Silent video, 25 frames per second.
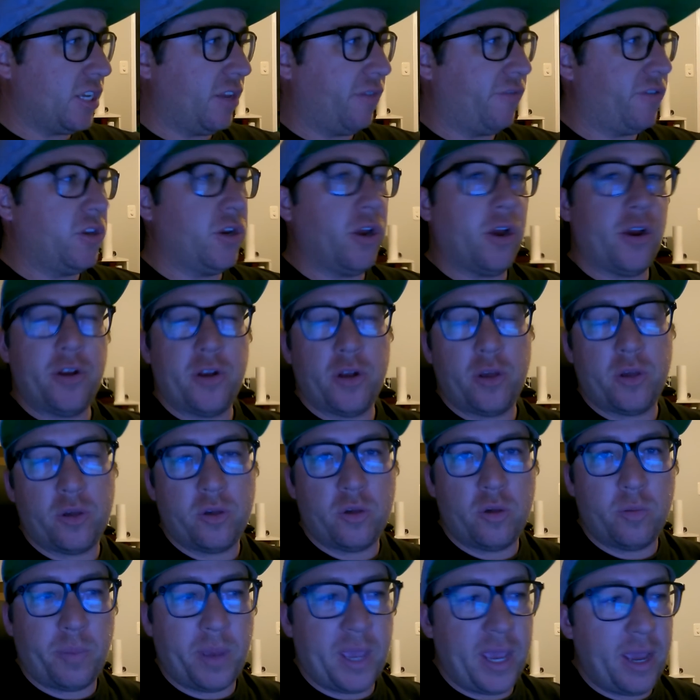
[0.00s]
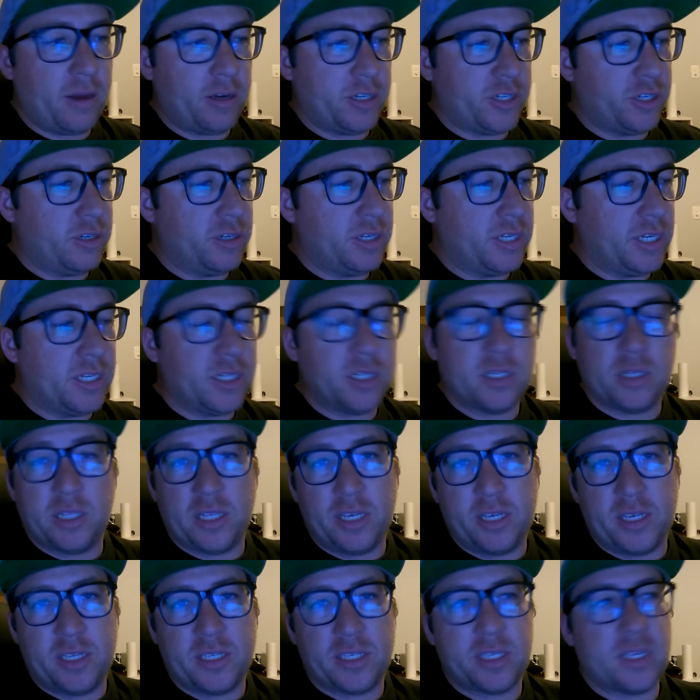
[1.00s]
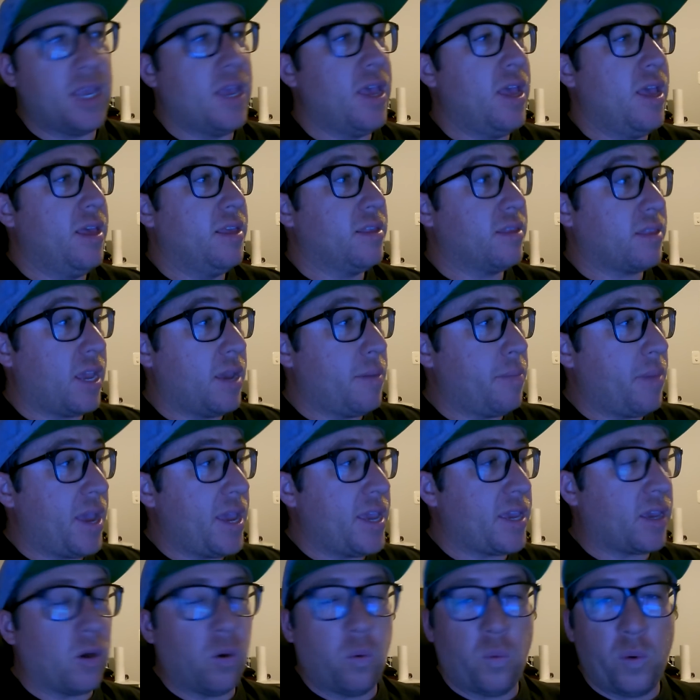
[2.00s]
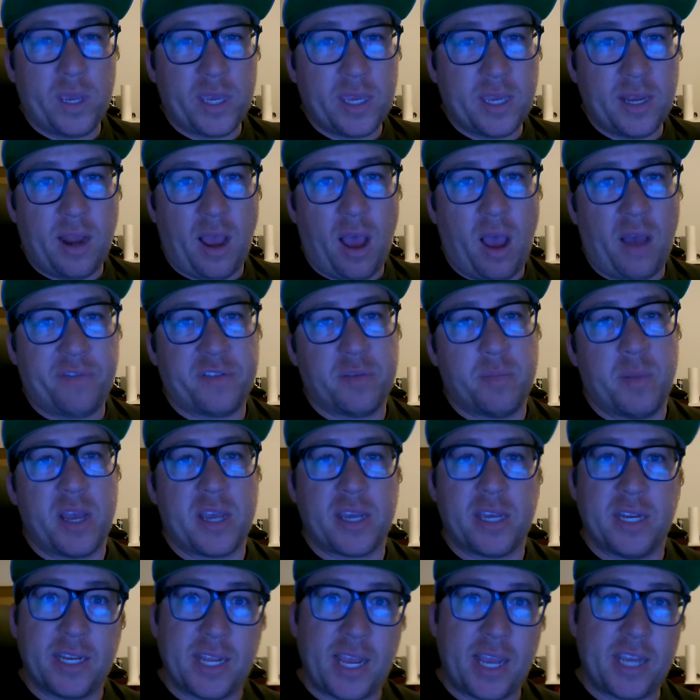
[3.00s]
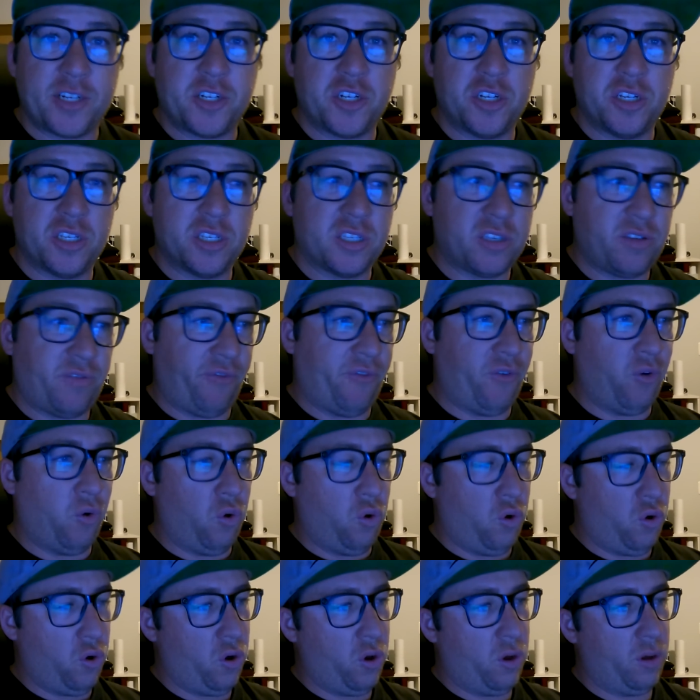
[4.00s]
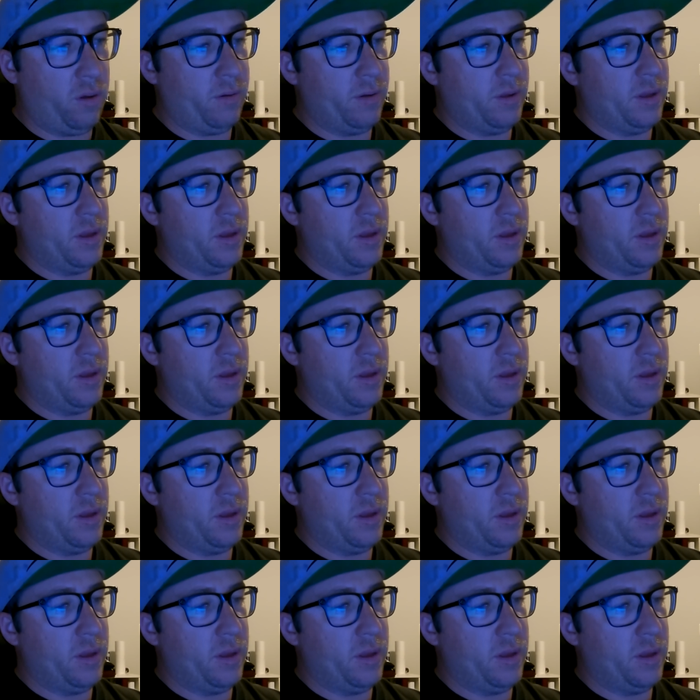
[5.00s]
If you don't know who PowerTune Digital is, they make wicked aftermarket dashes for